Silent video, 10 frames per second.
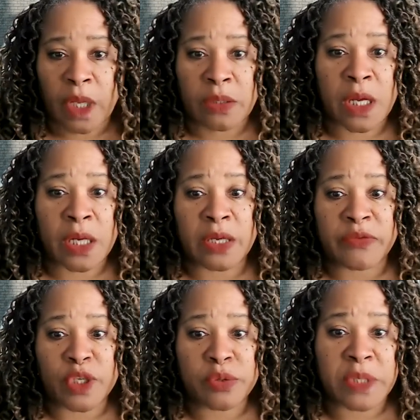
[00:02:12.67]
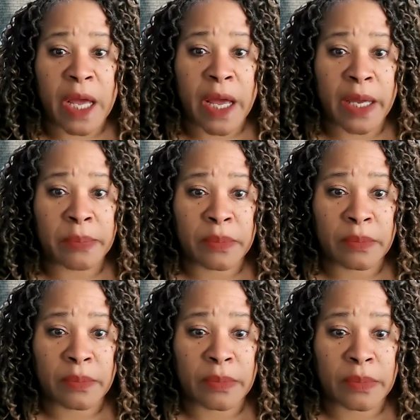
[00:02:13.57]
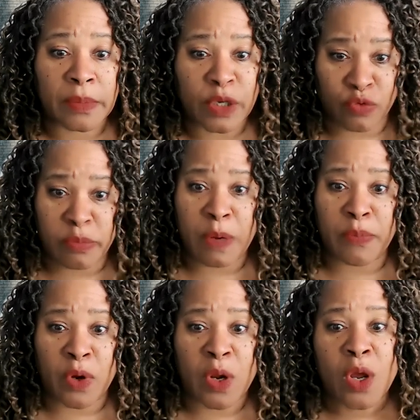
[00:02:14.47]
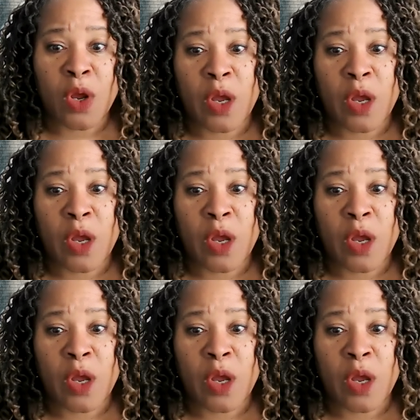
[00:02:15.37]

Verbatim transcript: Done giving you time. Because remember,